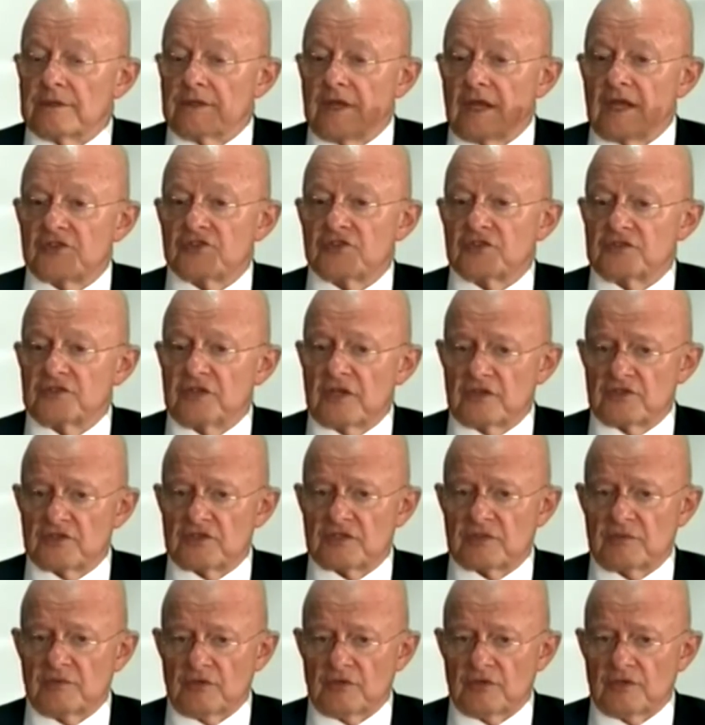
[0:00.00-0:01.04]
national
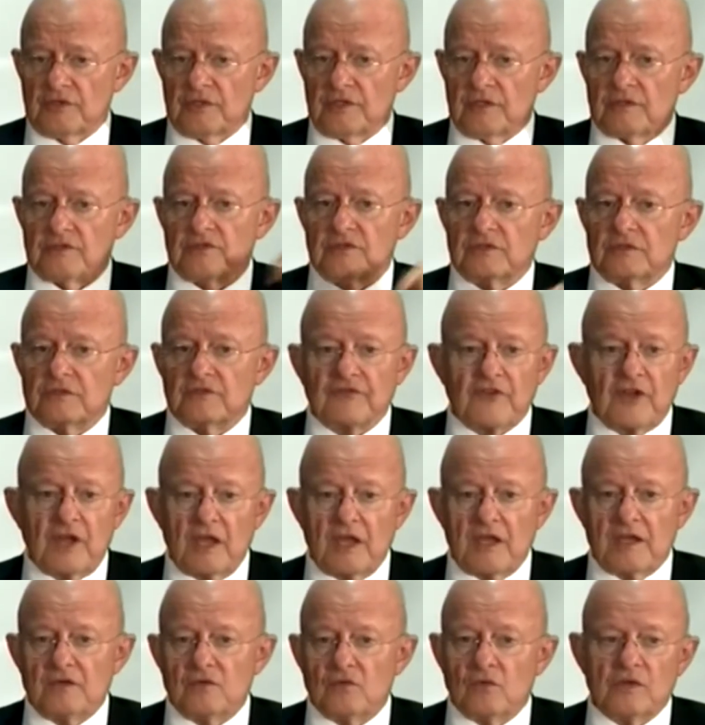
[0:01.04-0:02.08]
intelligence community to
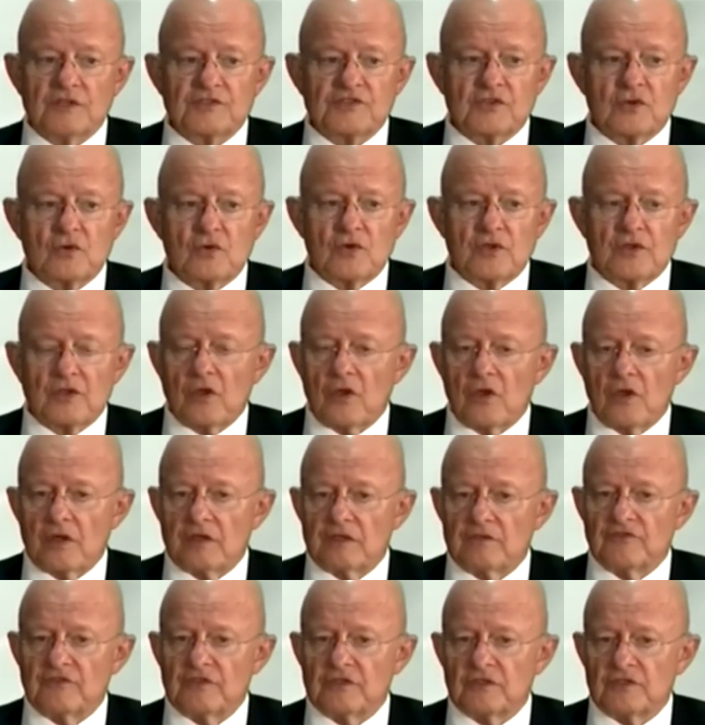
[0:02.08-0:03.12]
divine what's going on
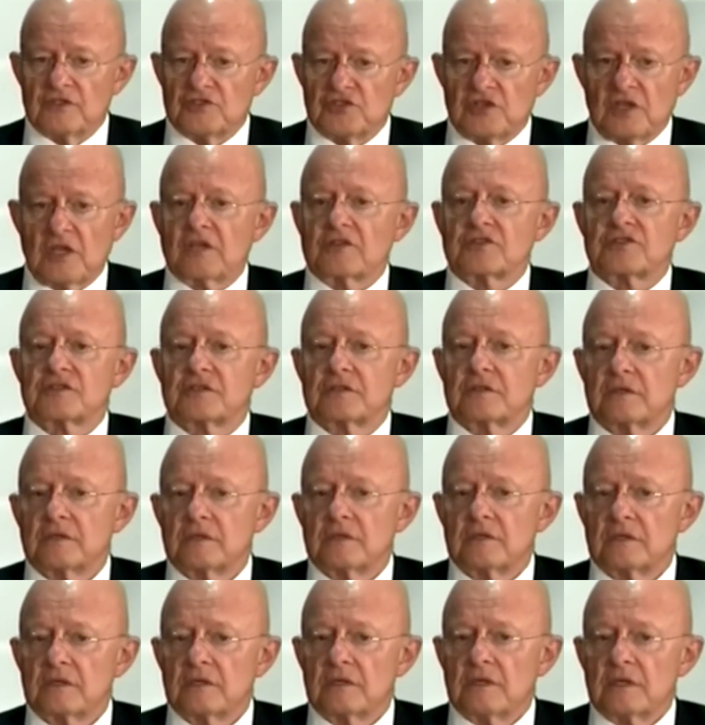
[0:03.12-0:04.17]
in Village X.
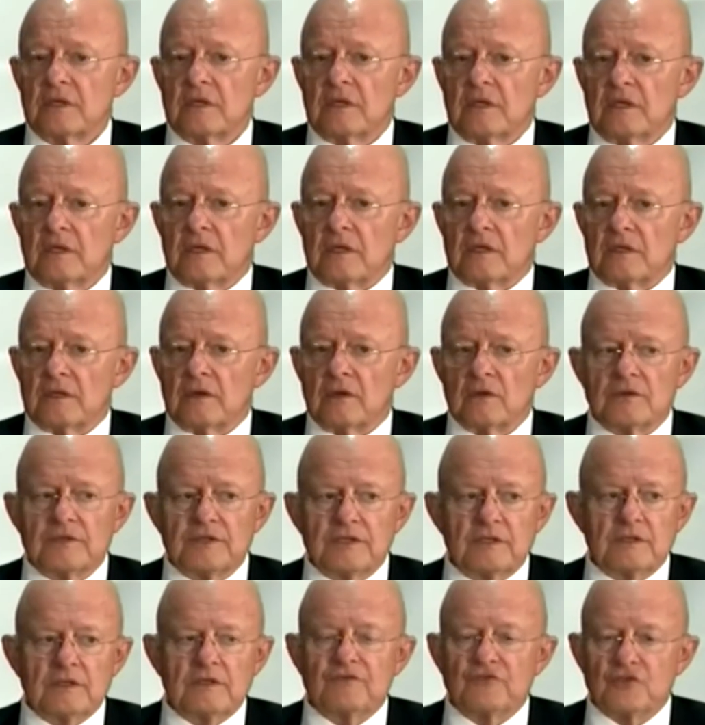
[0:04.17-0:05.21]

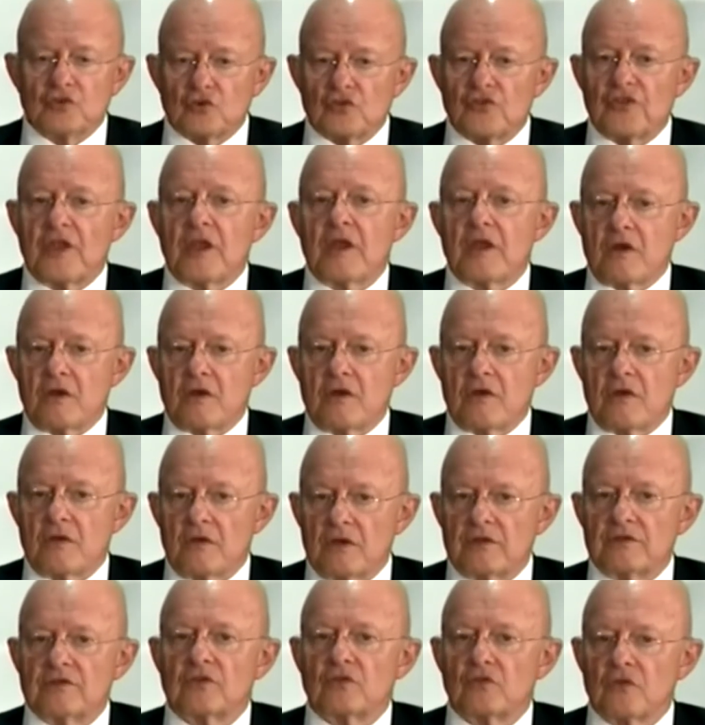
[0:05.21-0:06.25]
Only if you're there
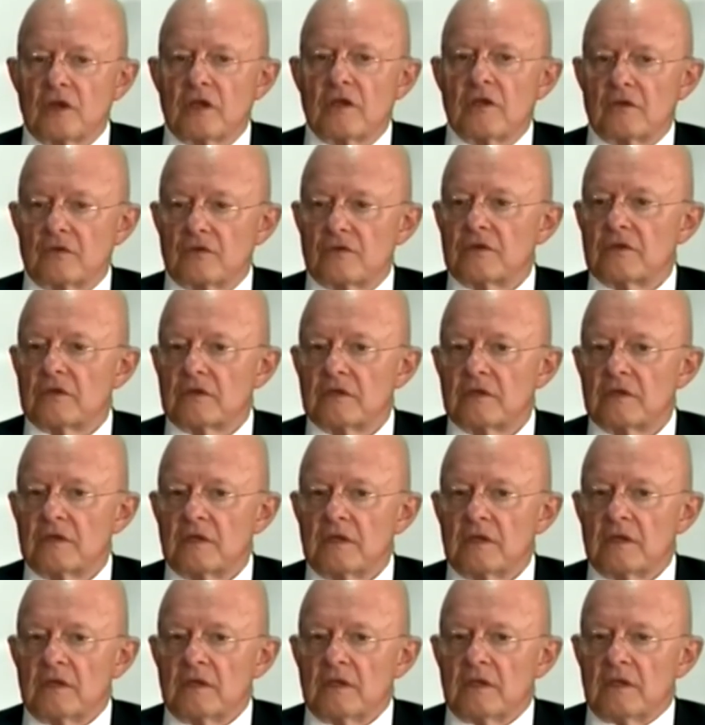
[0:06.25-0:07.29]
on the ground.
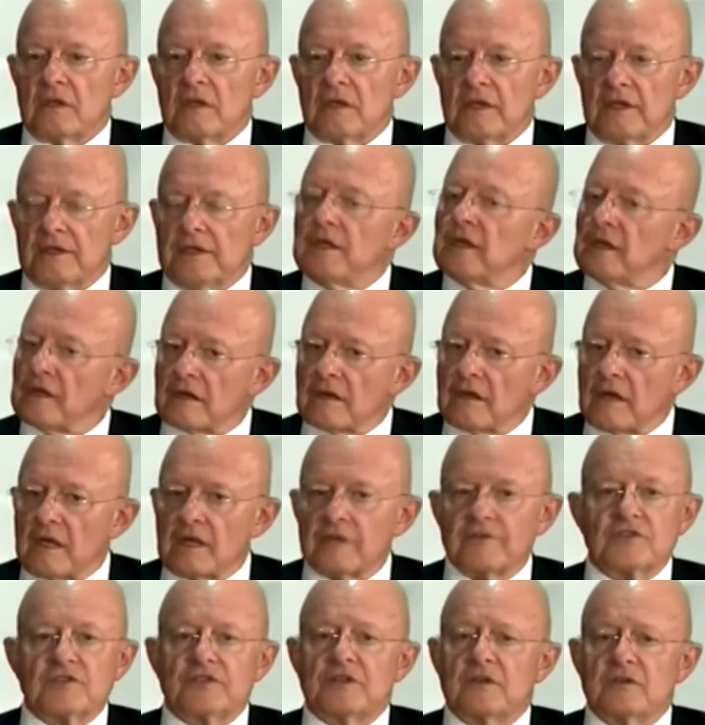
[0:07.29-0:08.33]
And he had a
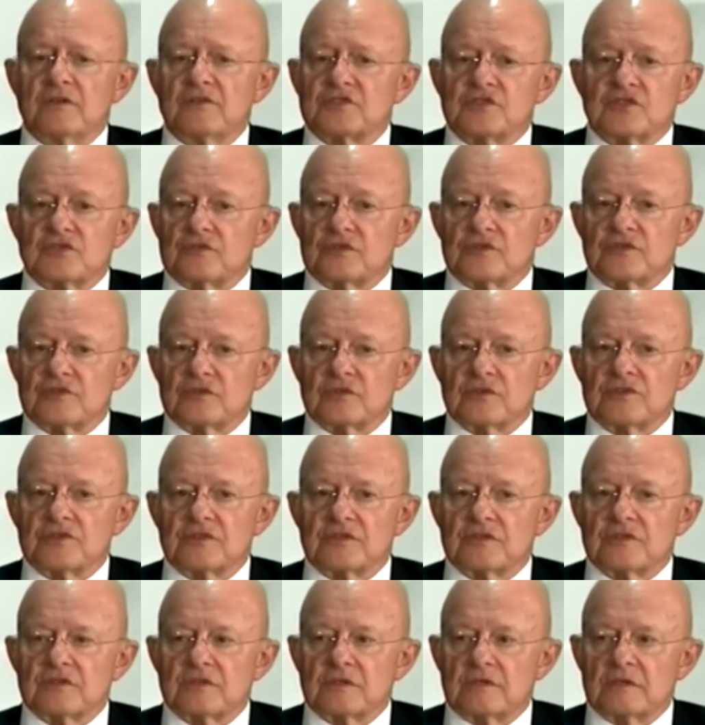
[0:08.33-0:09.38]
lot of intelligence
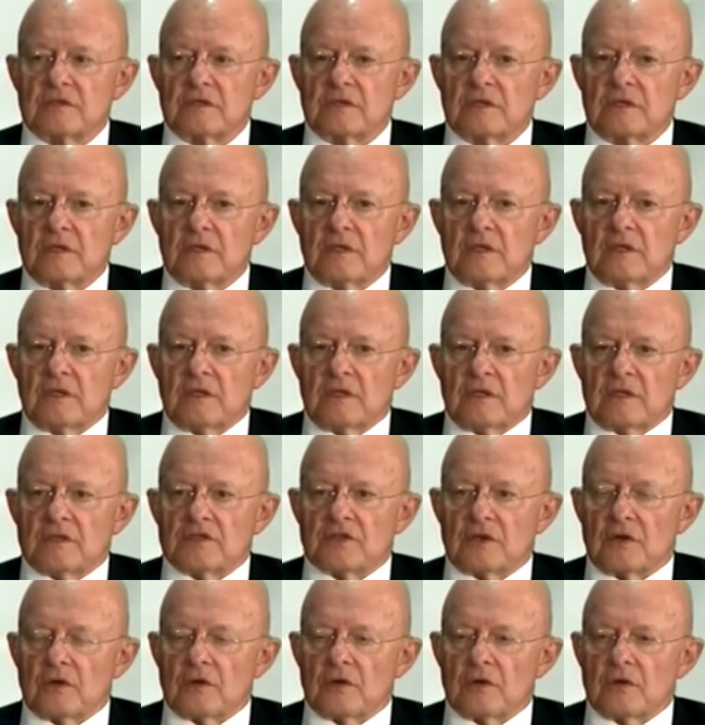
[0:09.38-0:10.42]
resources.
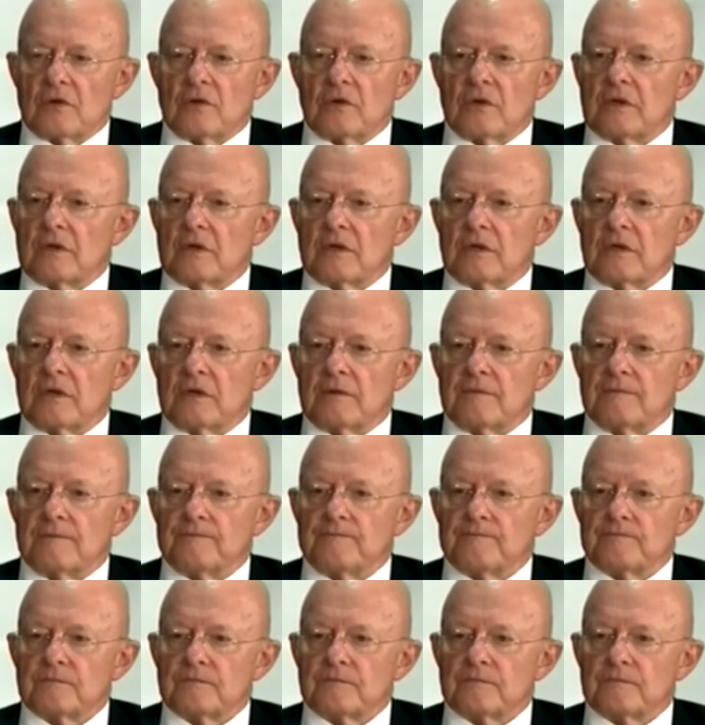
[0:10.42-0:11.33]
So,